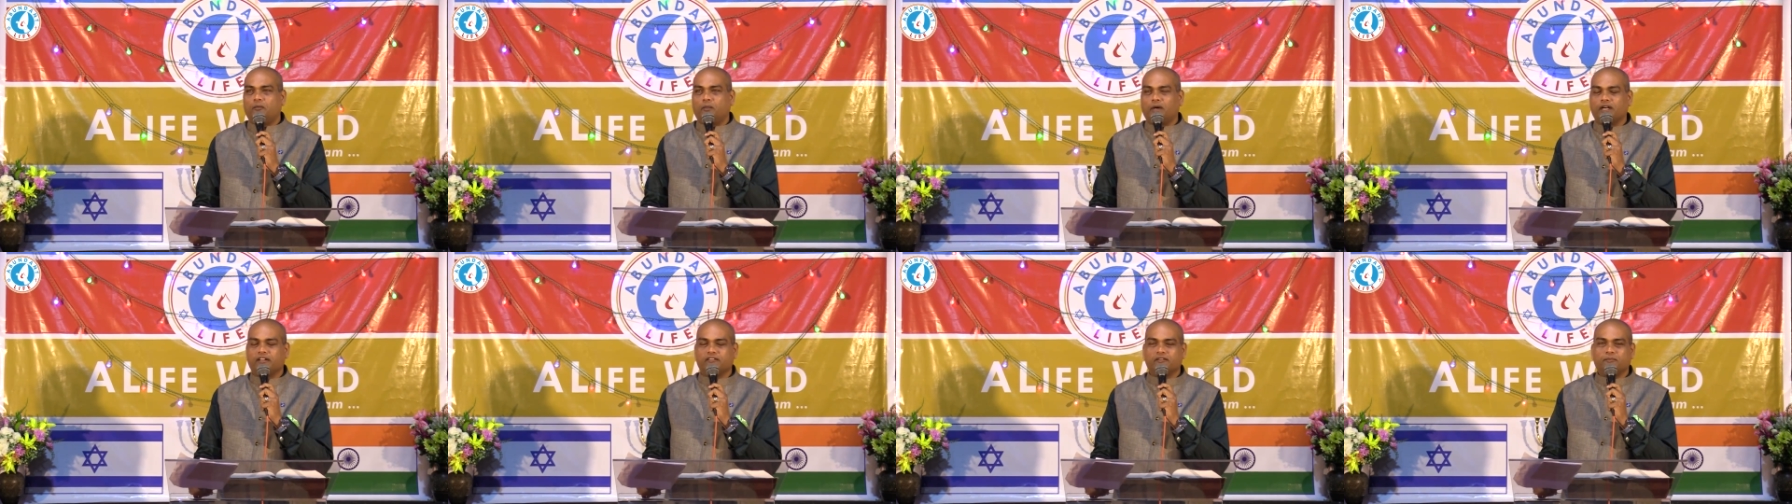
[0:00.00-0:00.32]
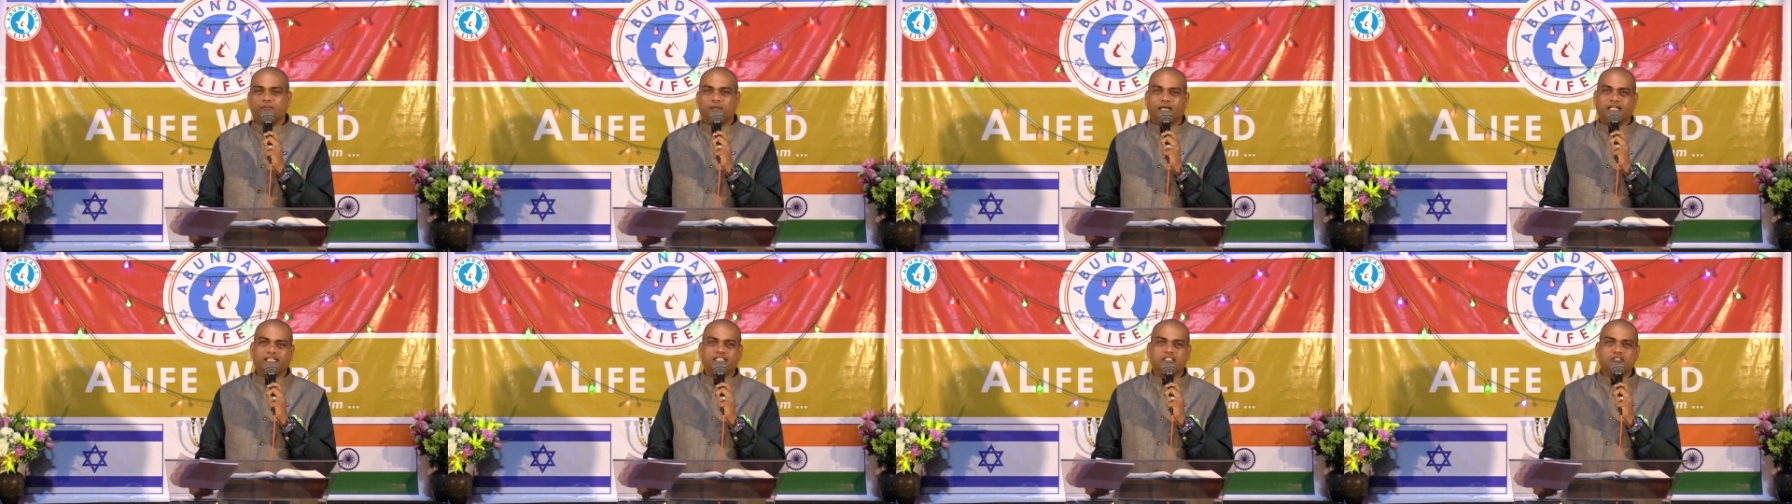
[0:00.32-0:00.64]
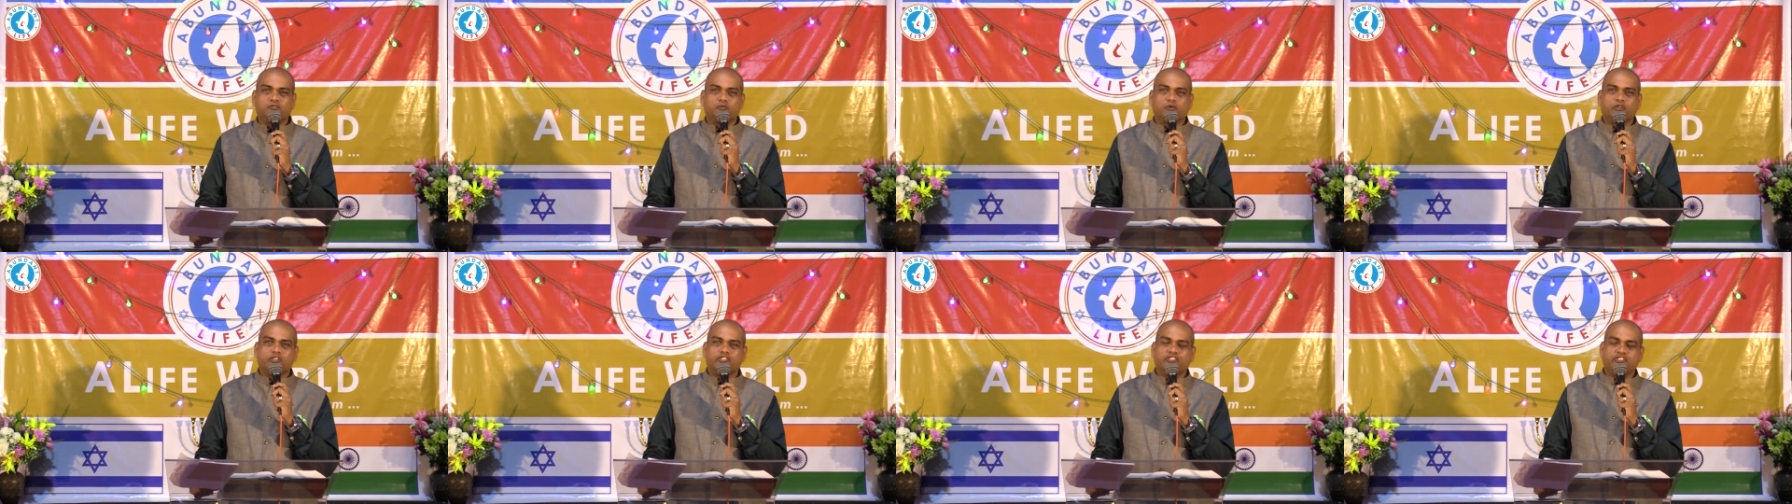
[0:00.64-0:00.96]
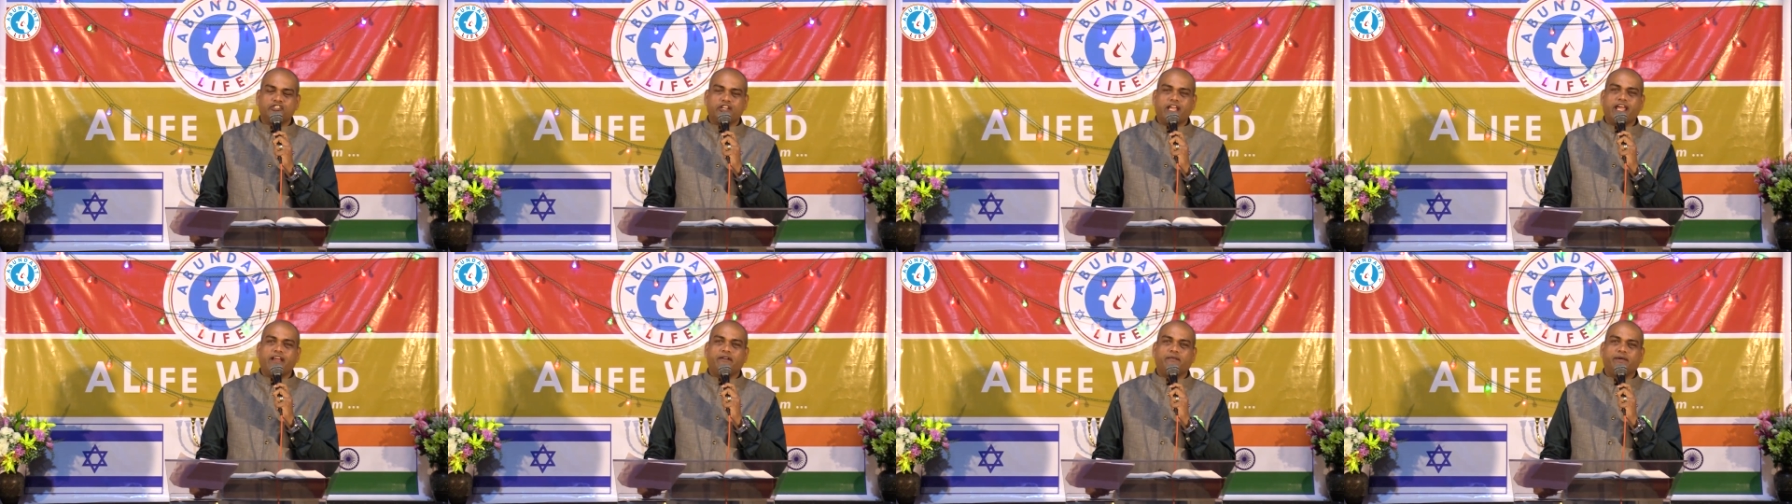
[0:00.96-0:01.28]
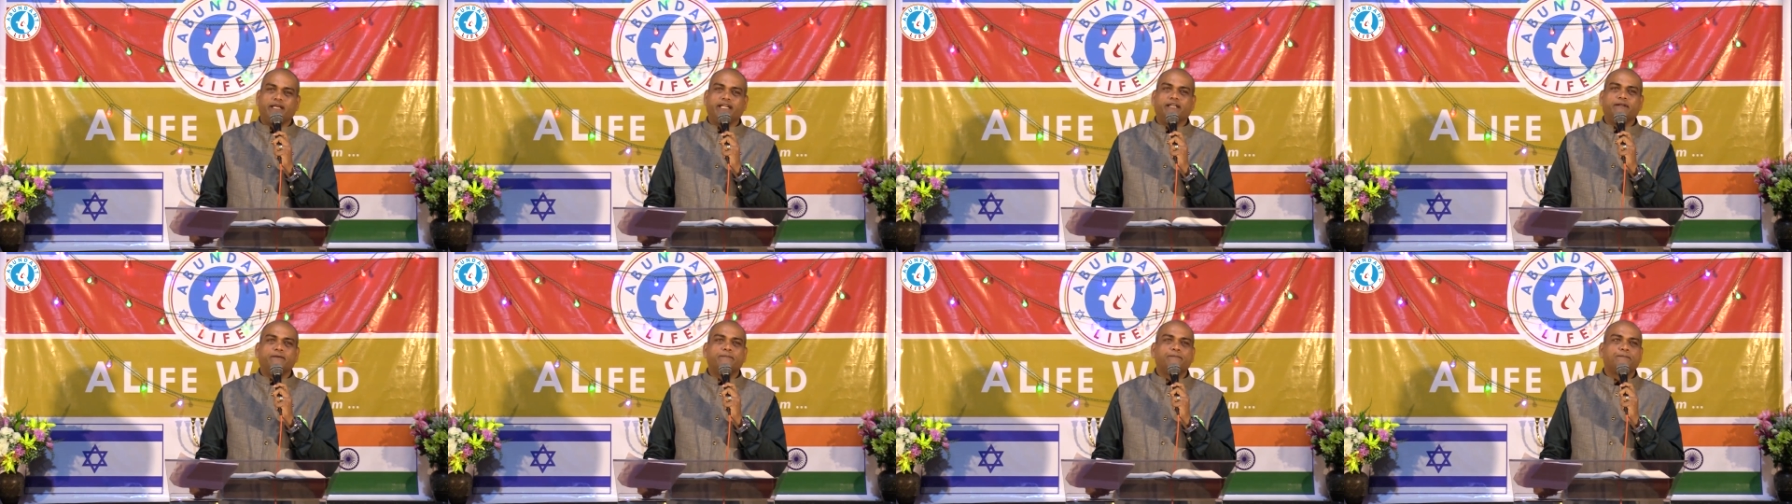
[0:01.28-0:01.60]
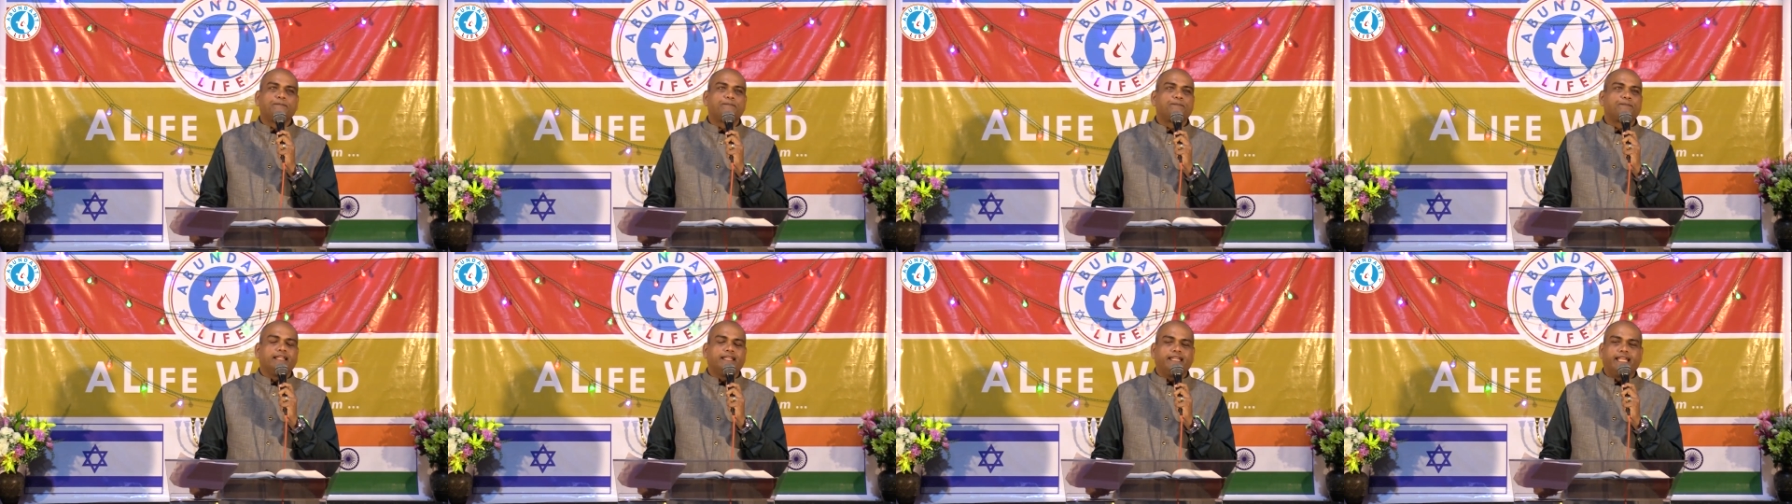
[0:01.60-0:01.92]
one of the brothers was sharing,
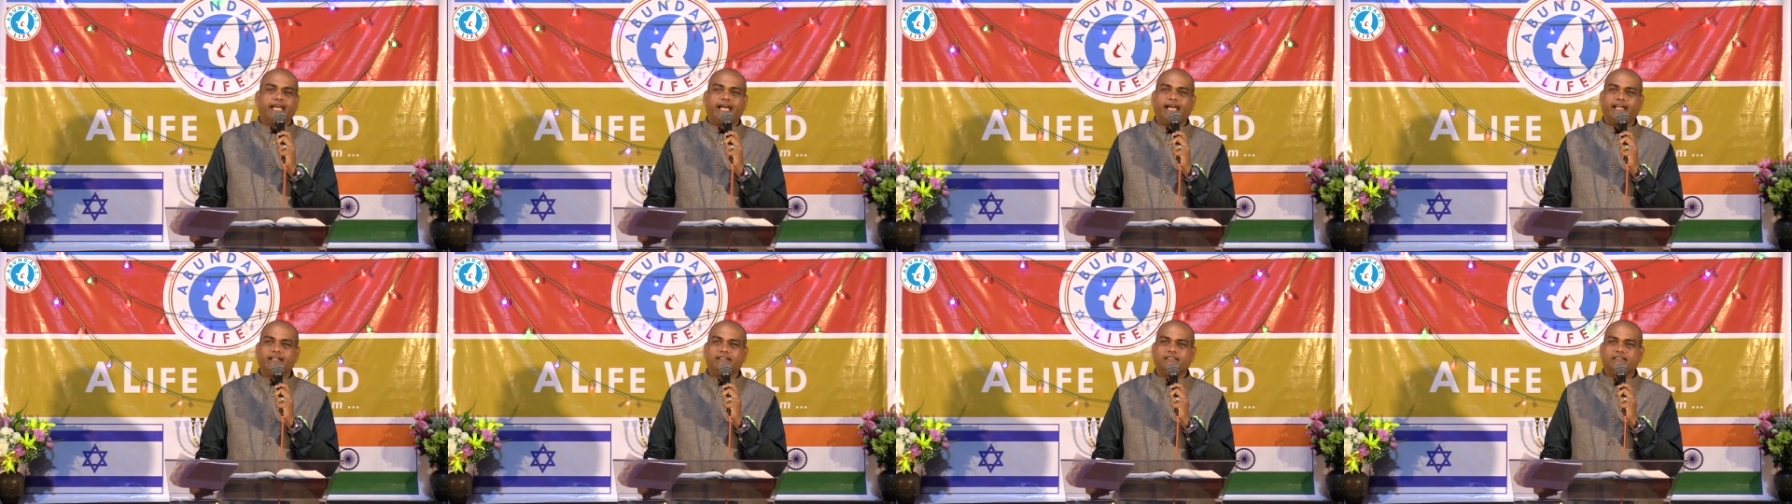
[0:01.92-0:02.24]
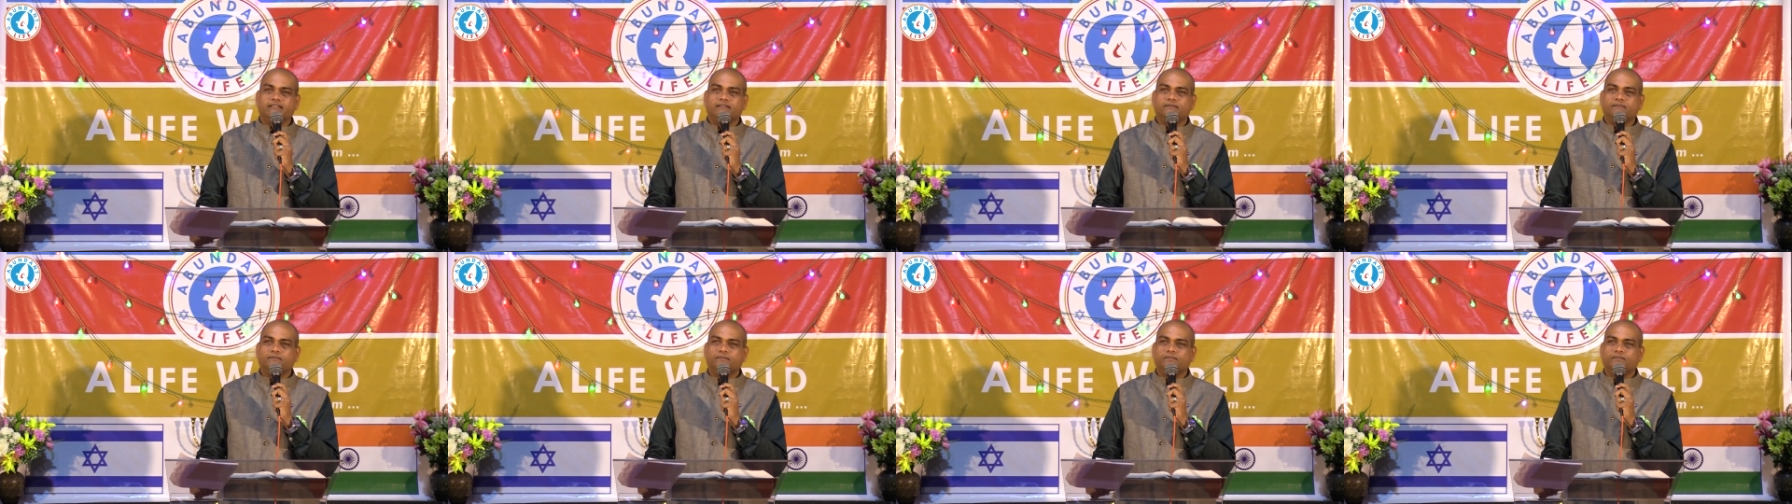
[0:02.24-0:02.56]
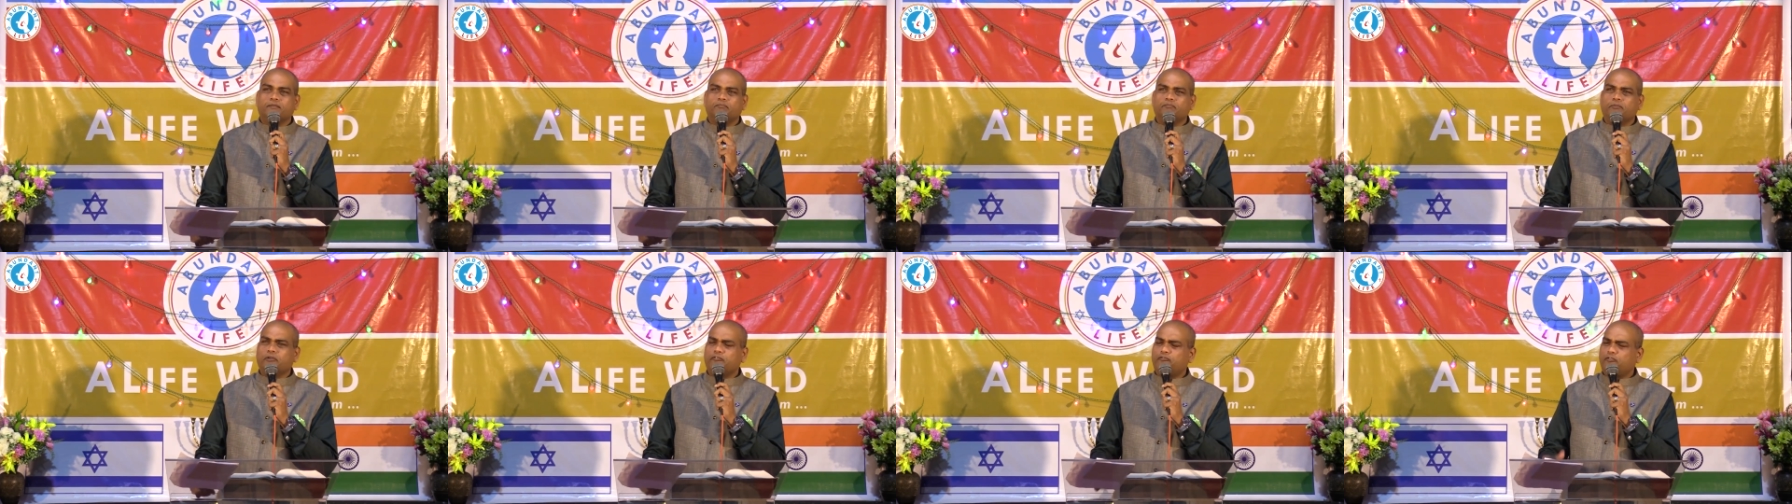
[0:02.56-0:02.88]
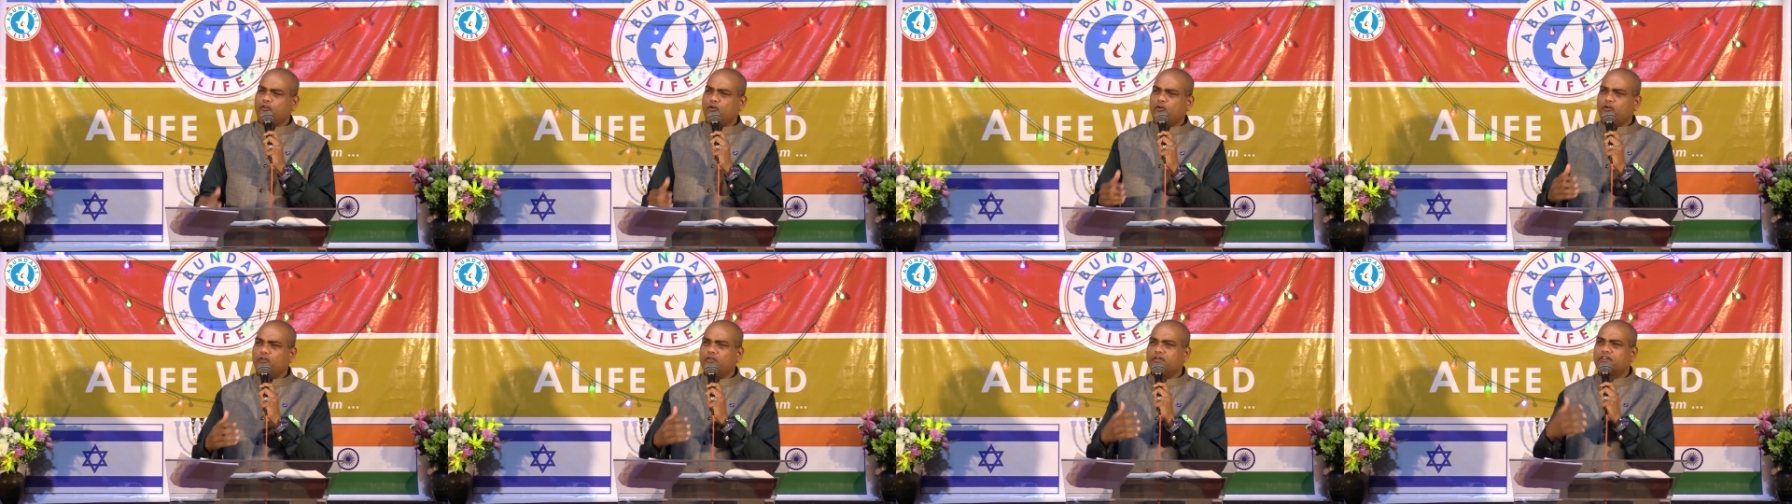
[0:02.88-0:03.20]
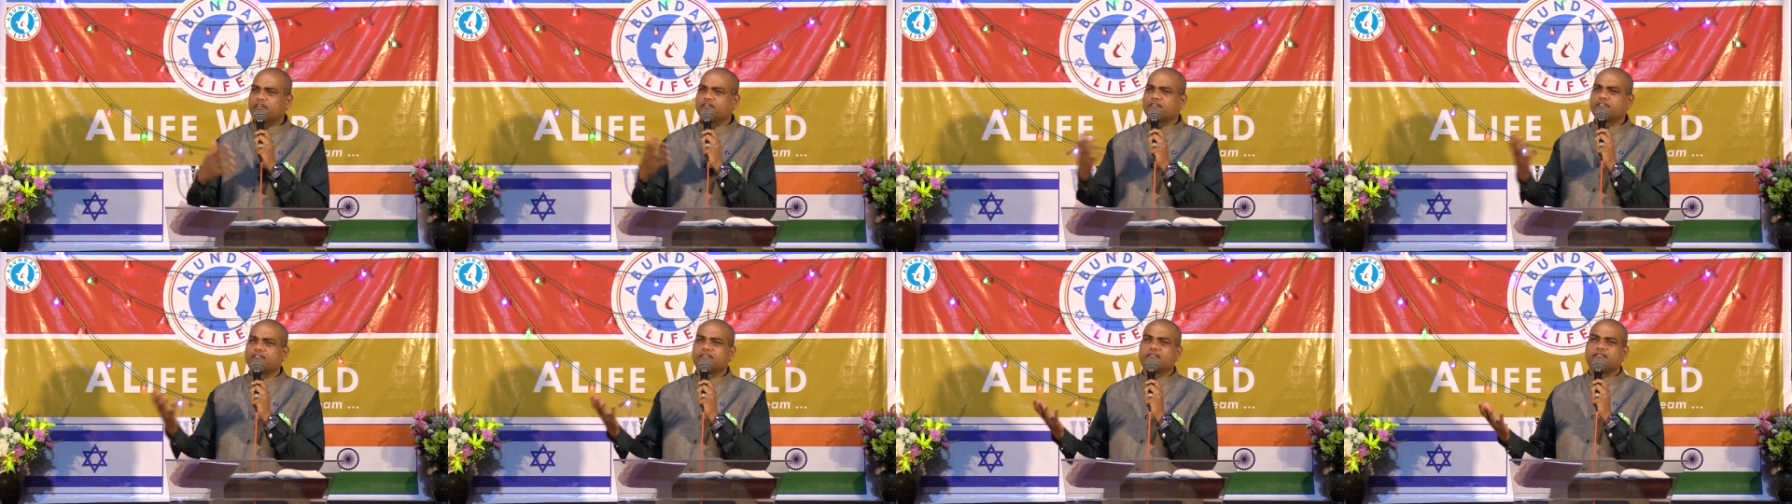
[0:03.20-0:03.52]
that before